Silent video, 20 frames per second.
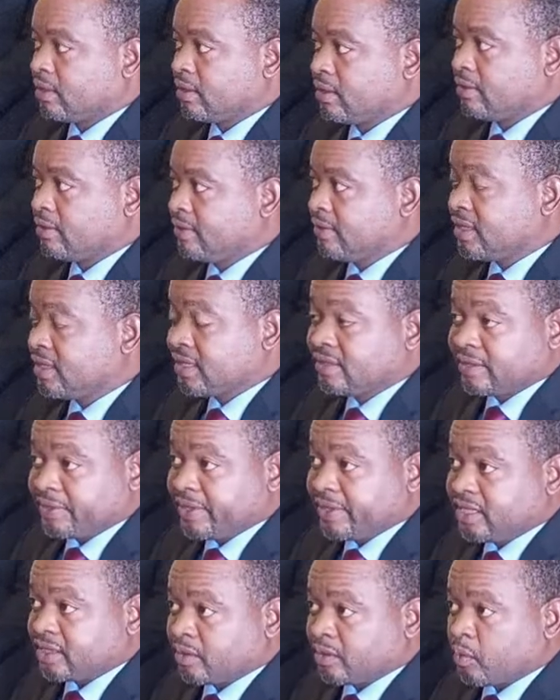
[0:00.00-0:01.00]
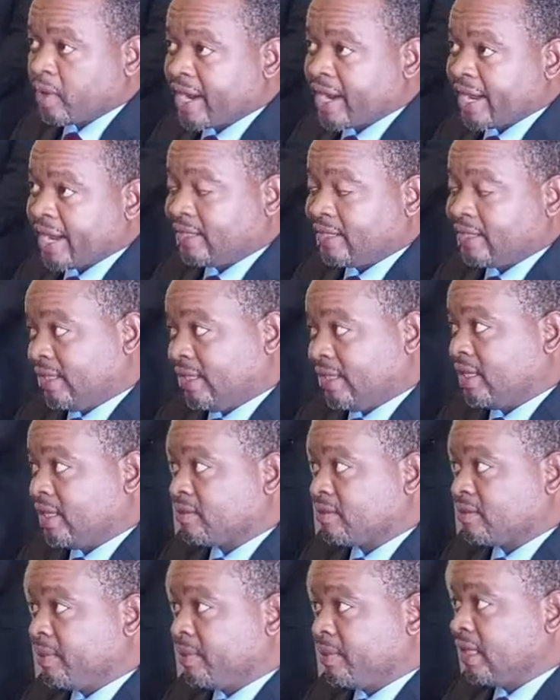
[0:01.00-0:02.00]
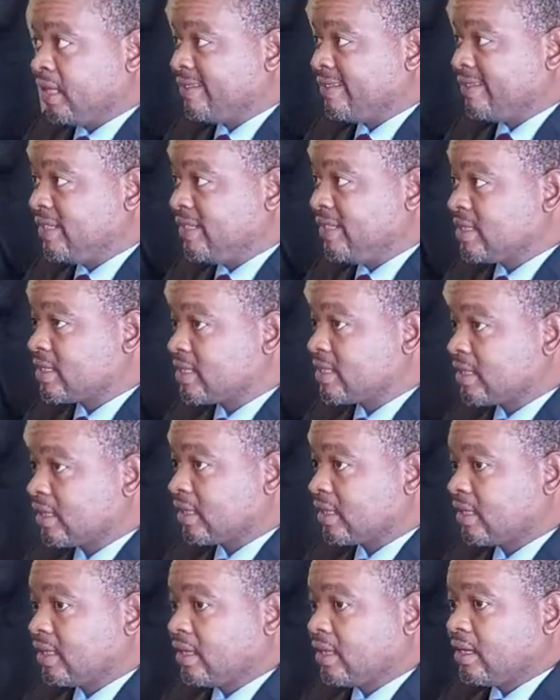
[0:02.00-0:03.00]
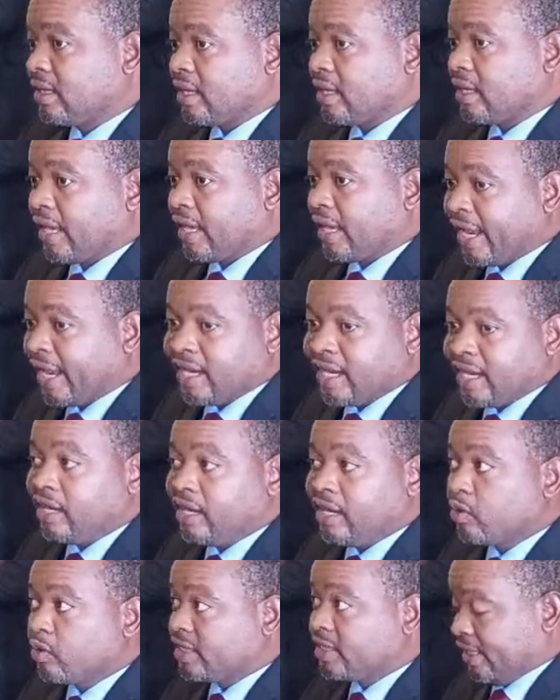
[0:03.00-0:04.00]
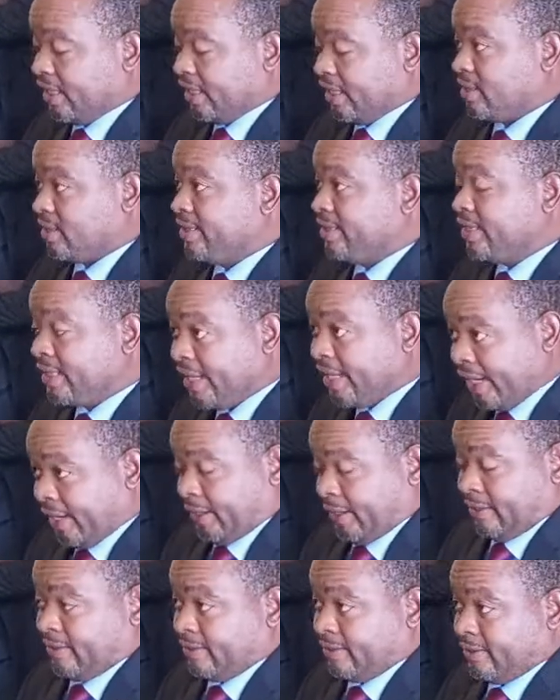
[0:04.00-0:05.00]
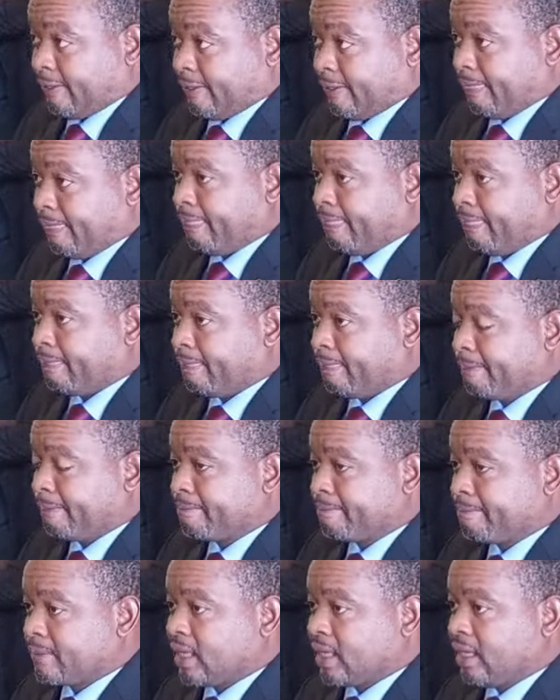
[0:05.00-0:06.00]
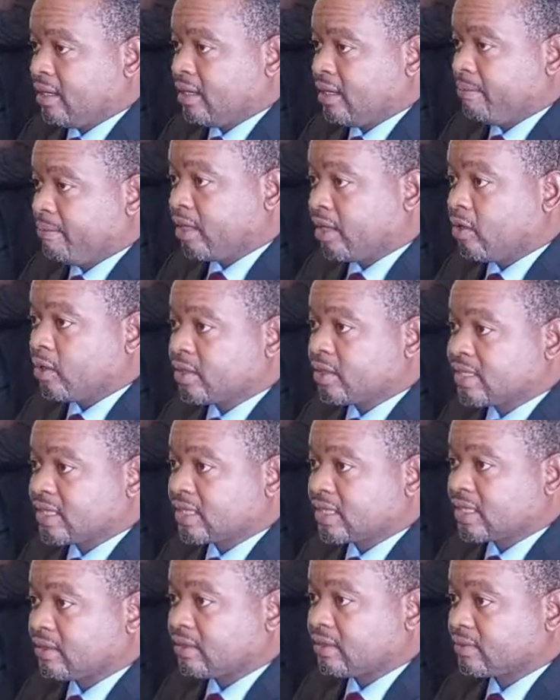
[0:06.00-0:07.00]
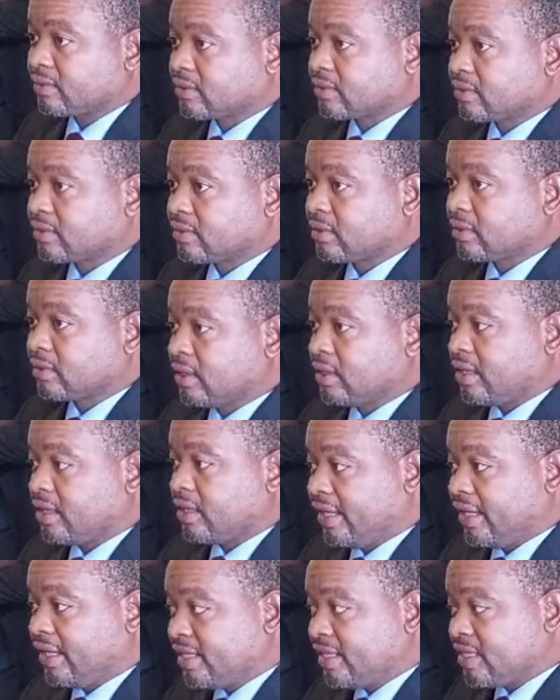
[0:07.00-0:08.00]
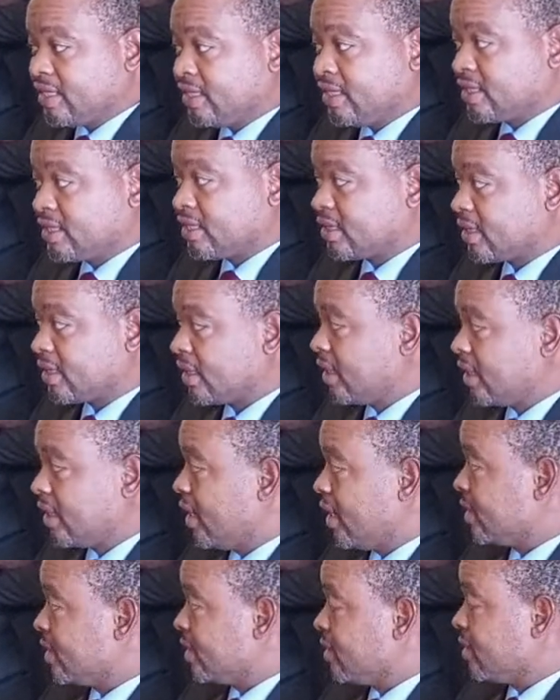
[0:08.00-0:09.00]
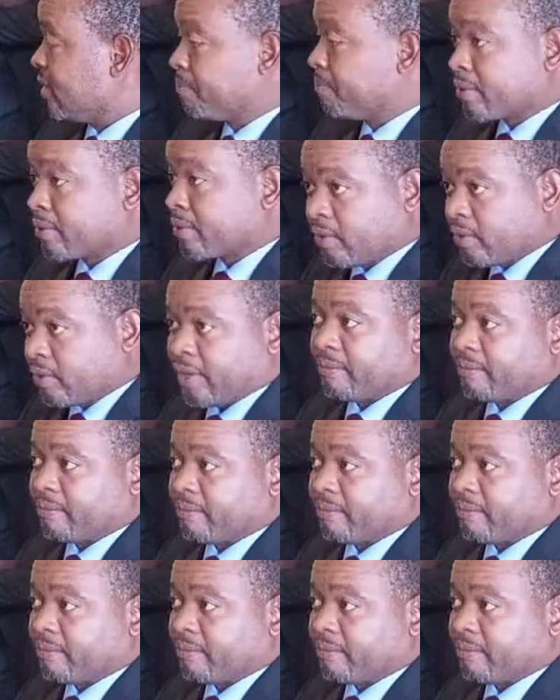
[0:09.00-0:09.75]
This is the reason why it has been this an inordinate delay, because HH has a program